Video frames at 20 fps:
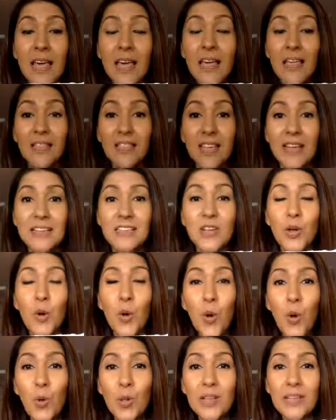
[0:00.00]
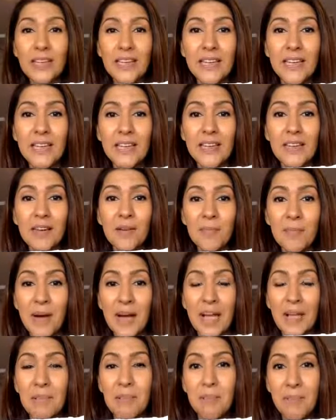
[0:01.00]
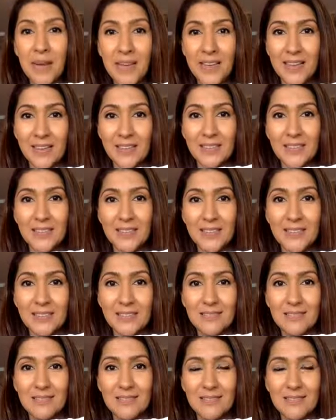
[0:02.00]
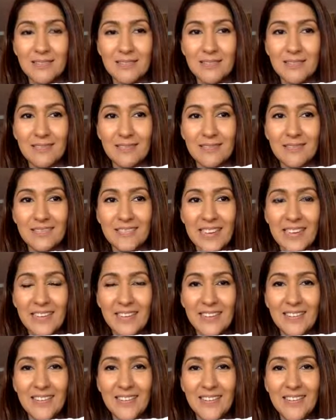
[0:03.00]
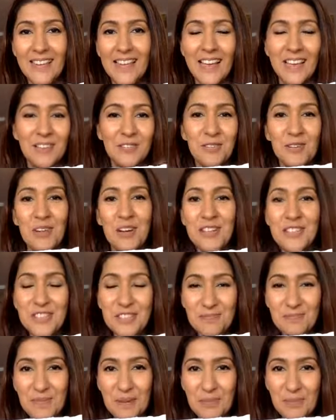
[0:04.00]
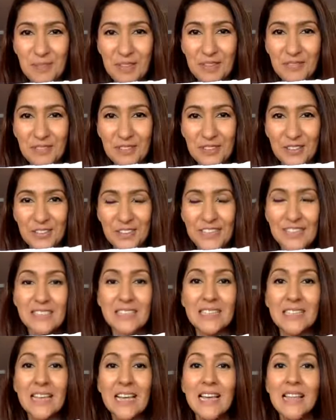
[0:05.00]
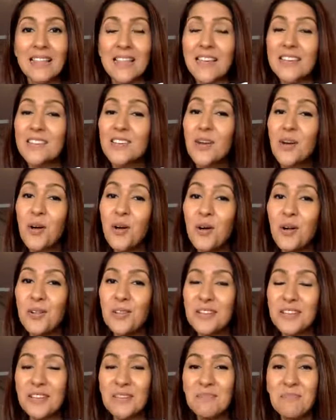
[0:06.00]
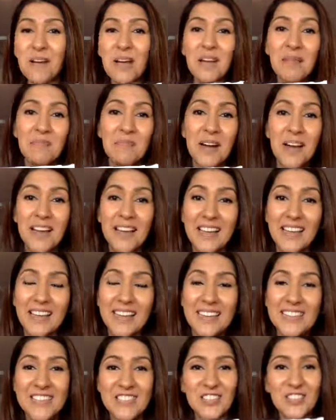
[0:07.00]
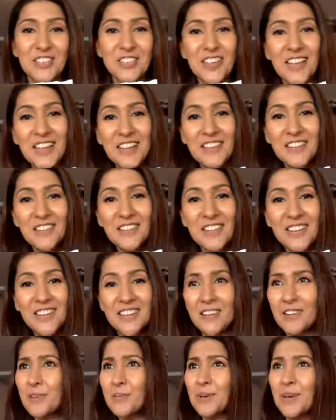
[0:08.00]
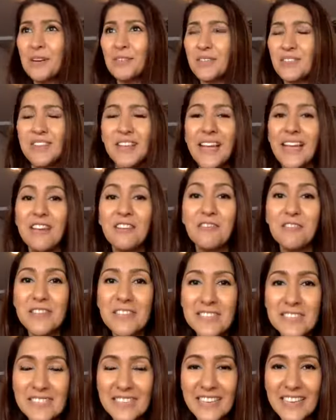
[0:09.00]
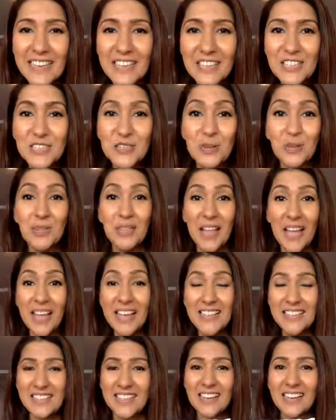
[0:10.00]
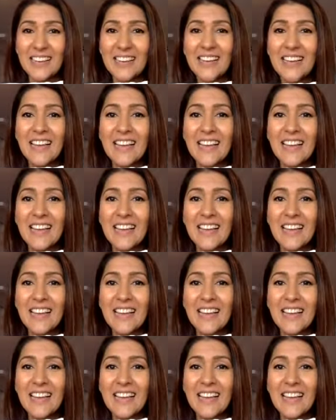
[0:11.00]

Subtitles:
There's a hole in my bucket, right? I know lots of people have heard this. There's a hole in my bucket, dear Henry, or whatever. The Henry is singing it to Liza.